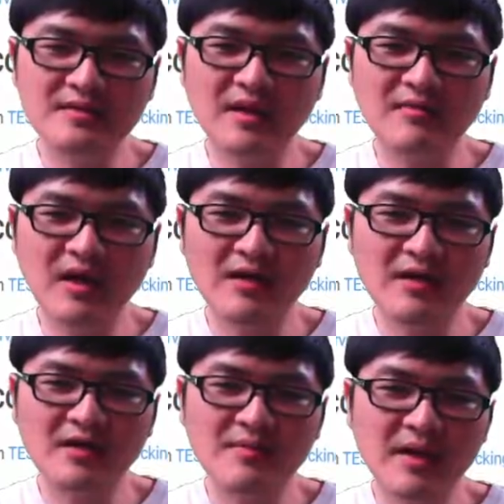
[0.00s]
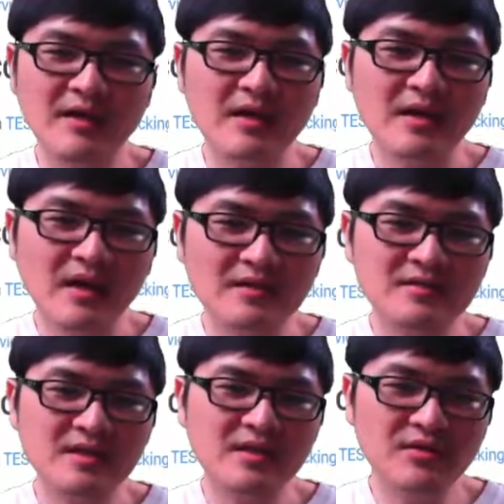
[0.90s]
sensitive data, you may
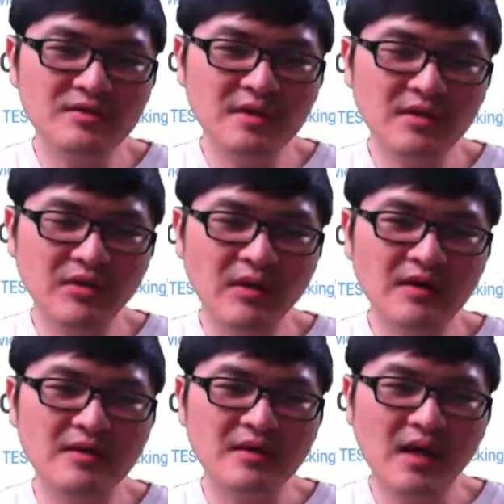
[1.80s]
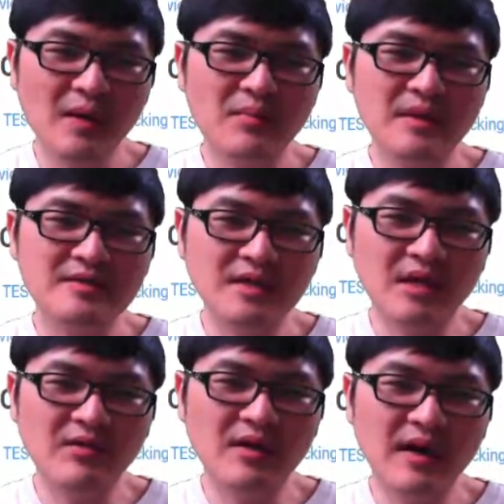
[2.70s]
consider using your
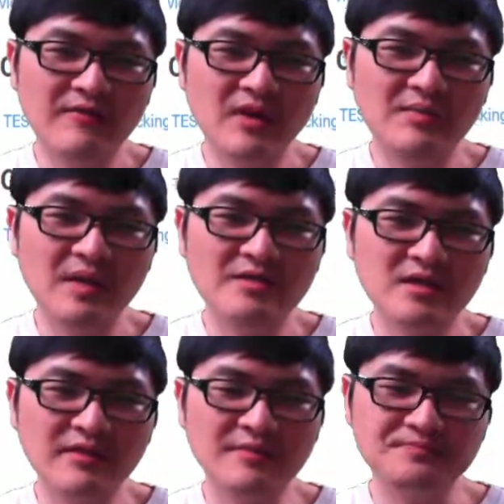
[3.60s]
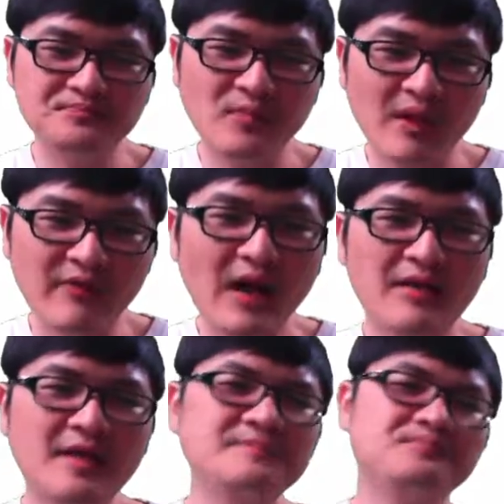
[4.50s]
company's secure FTP server.
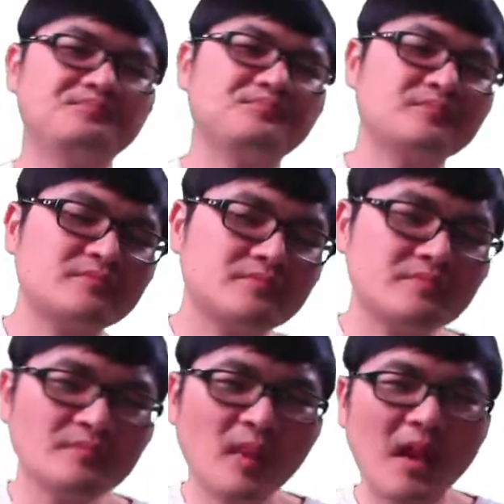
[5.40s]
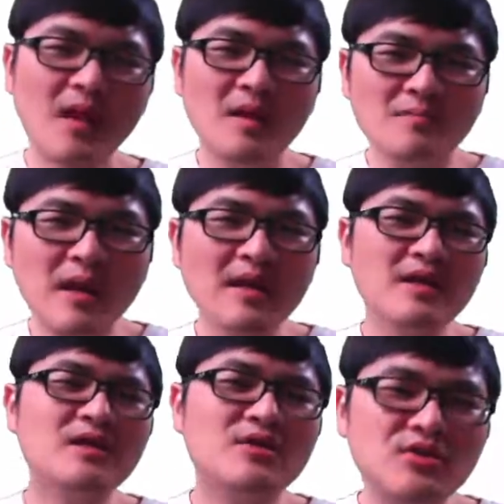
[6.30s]
Finally,
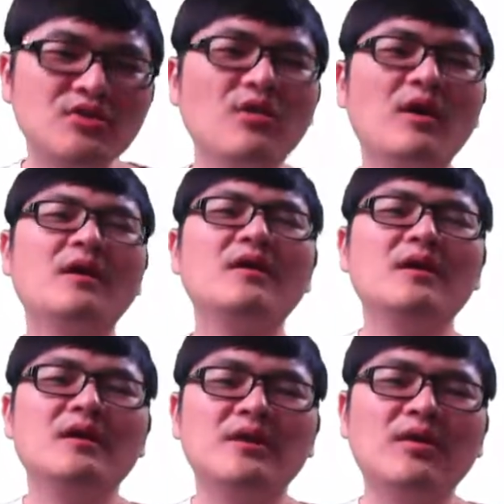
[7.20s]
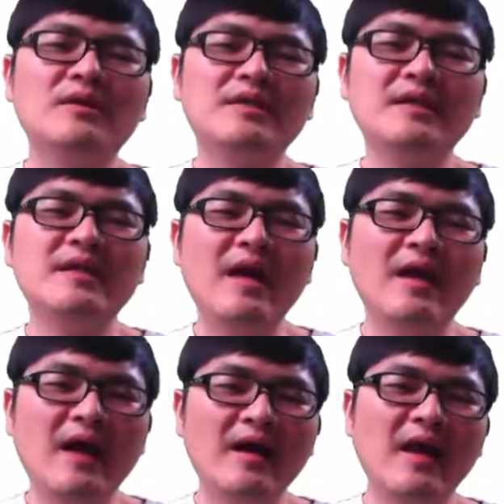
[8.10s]
make sure your
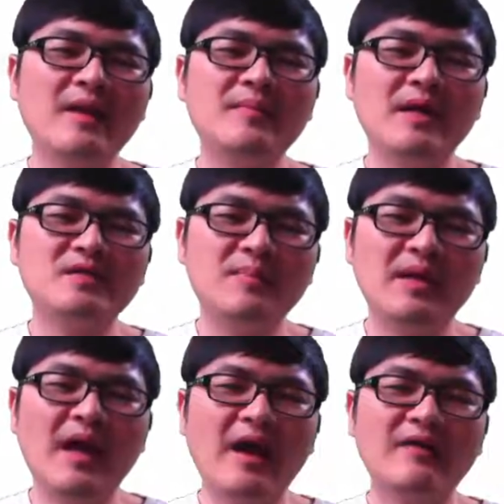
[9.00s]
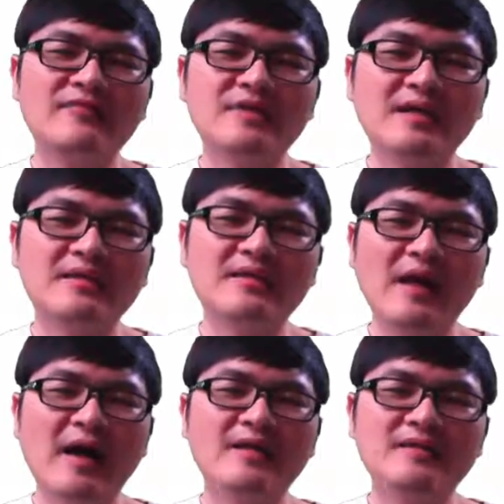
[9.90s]
DKIM, SPF,
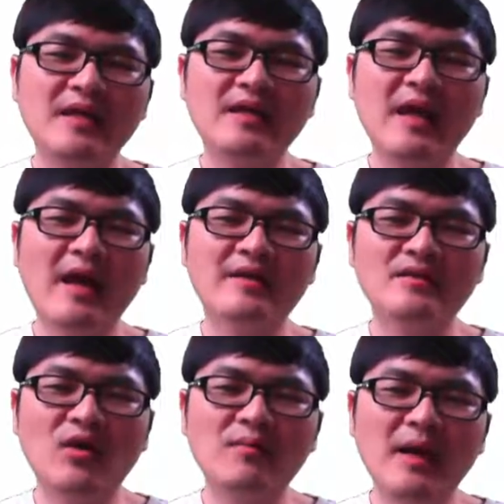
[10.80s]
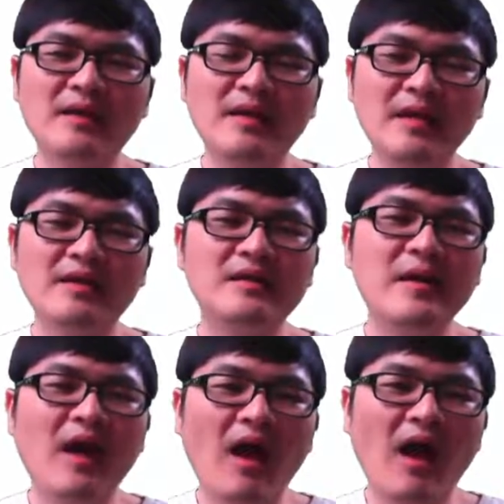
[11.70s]
sender ID, and domain
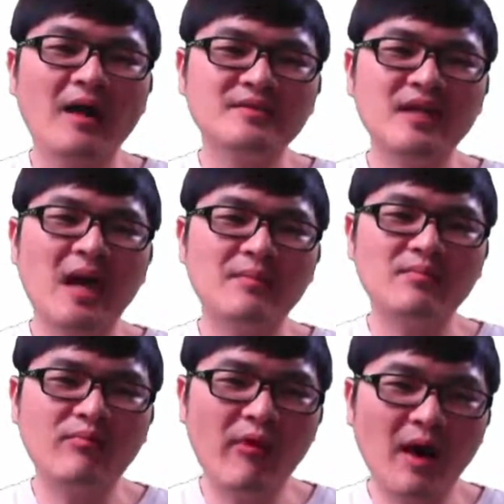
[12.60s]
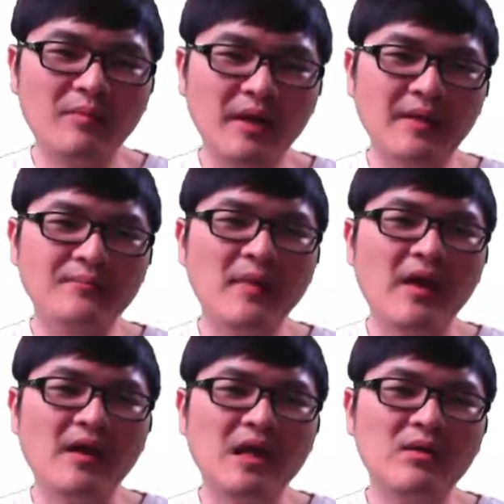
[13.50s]
key are set up
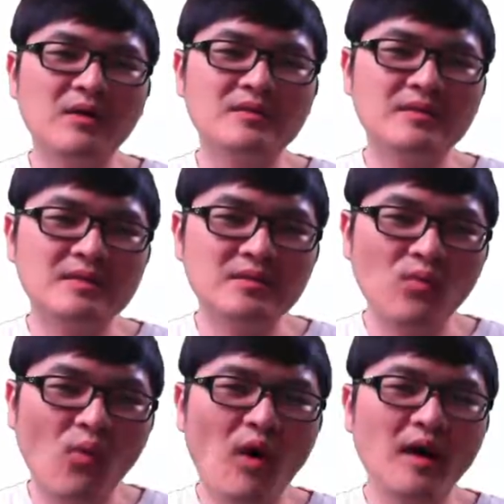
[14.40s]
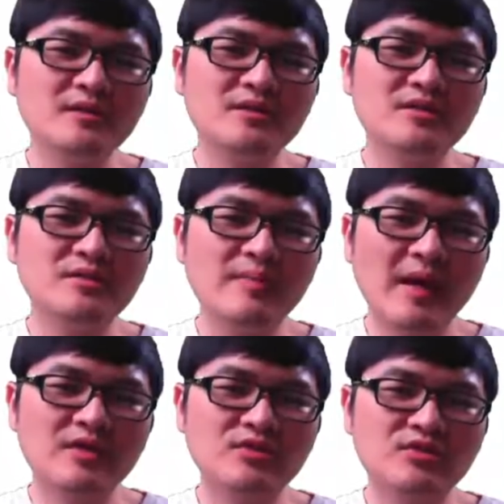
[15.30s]
properly. You will want
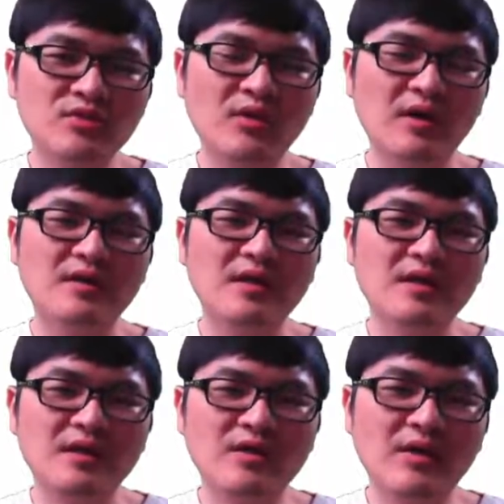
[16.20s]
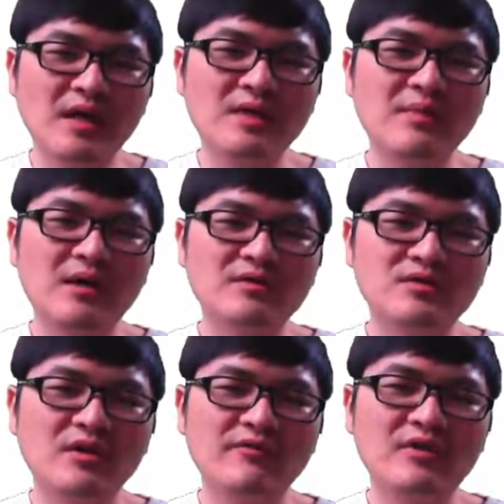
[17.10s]
to make sure your
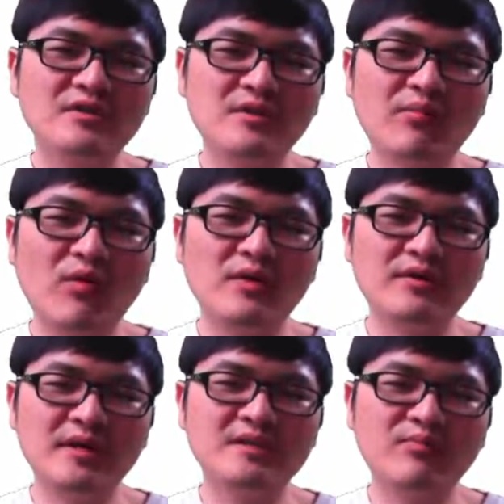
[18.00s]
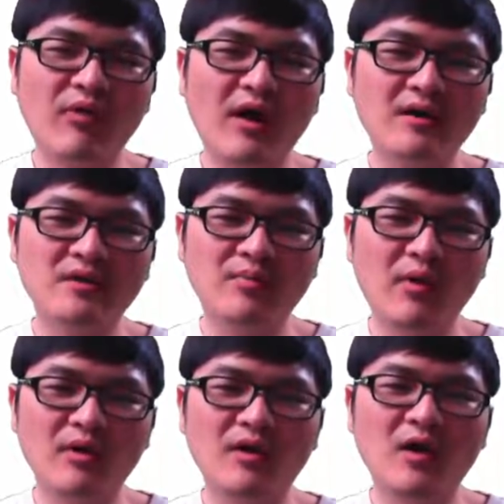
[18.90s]
email server supports this
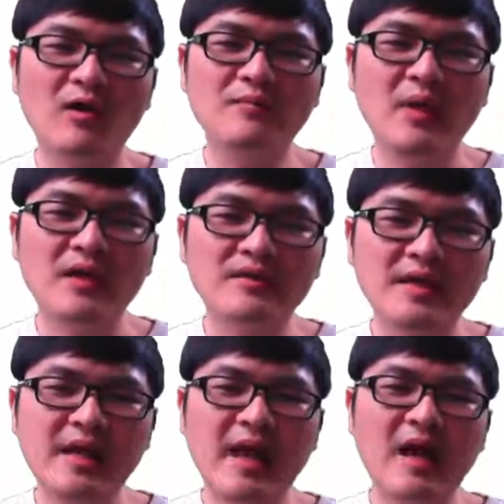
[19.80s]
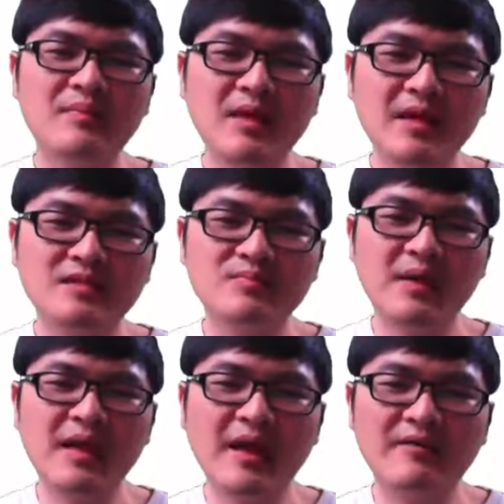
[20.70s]
protocol,
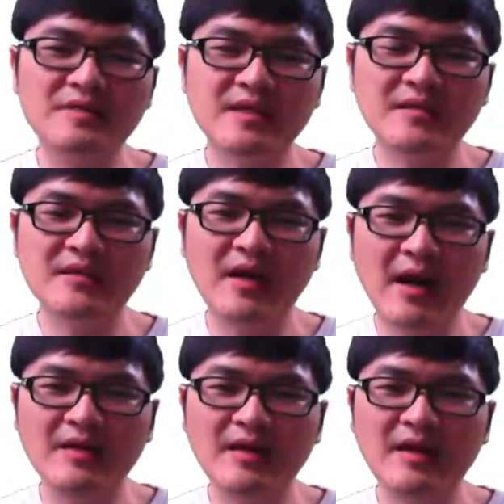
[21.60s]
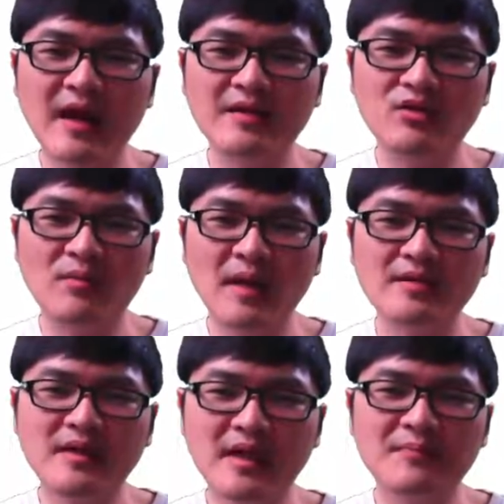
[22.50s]
DKIP, SPF, sender ID,
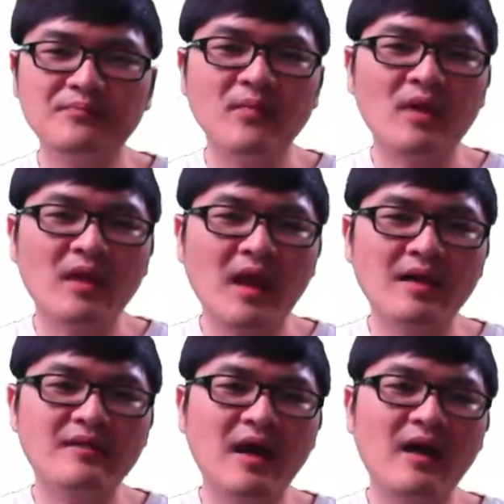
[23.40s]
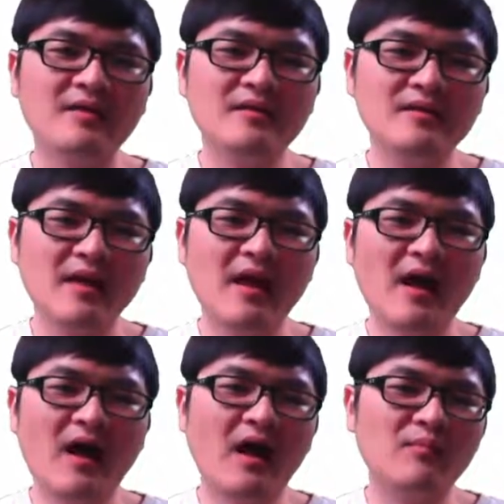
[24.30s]
and domain key, and that
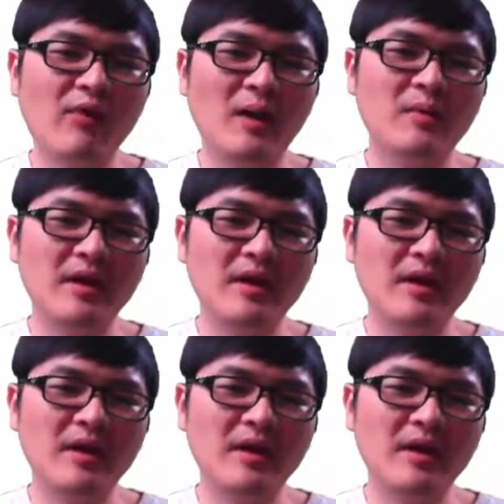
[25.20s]
they are